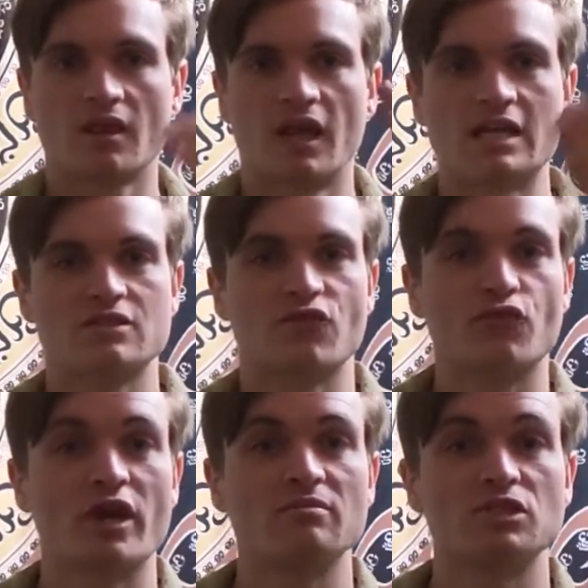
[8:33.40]
As the
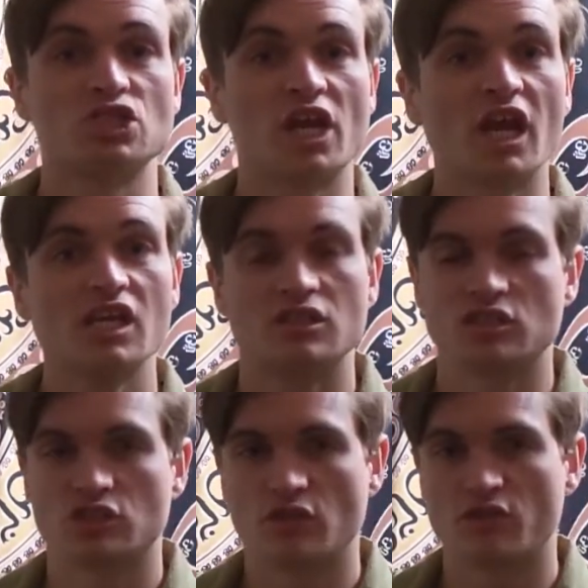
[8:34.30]
frames
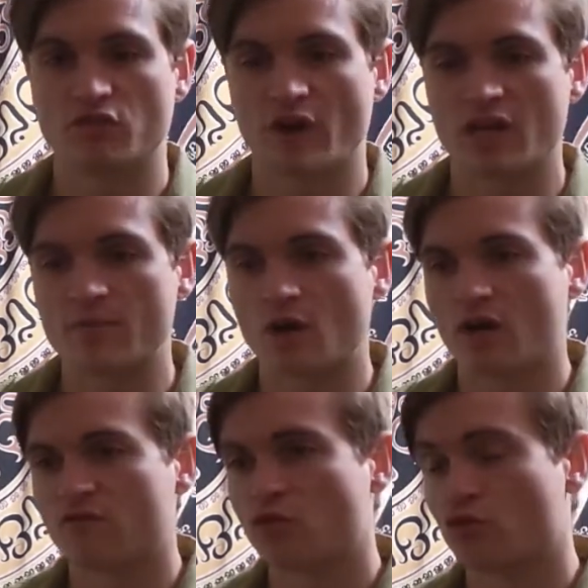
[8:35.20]
change, the frame
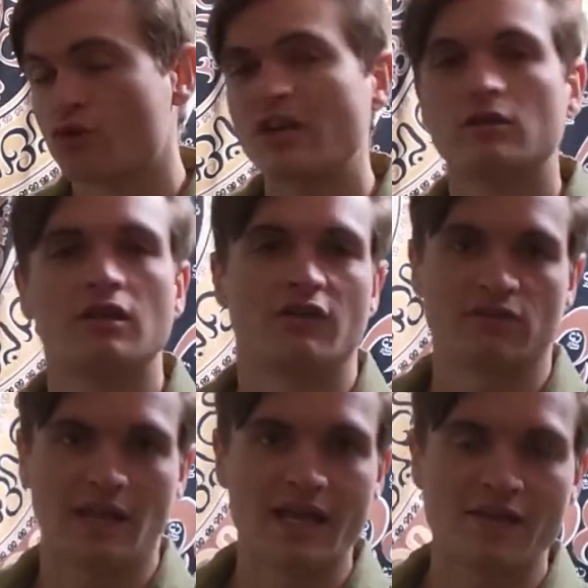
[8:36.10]
of the reel of
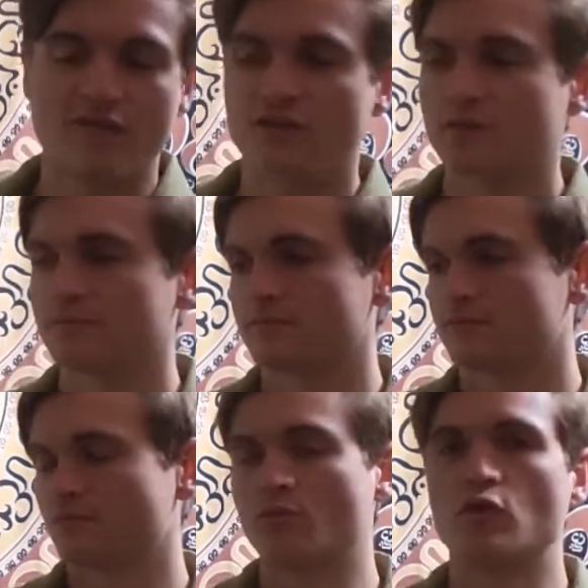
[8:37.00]
life,
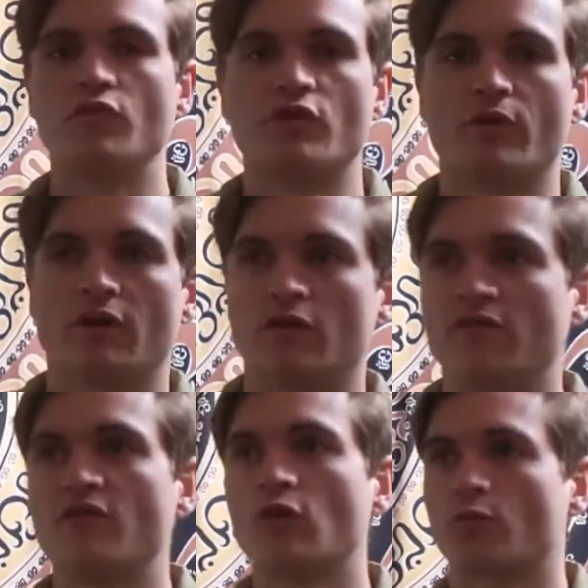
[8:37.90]
the movie reel, the
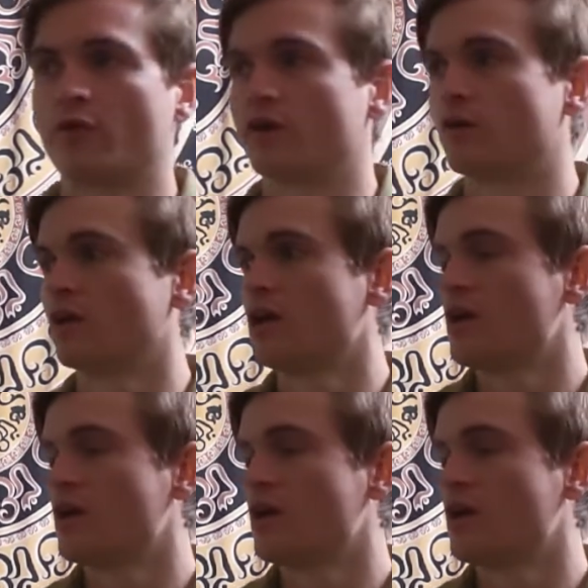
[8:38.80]
film reel,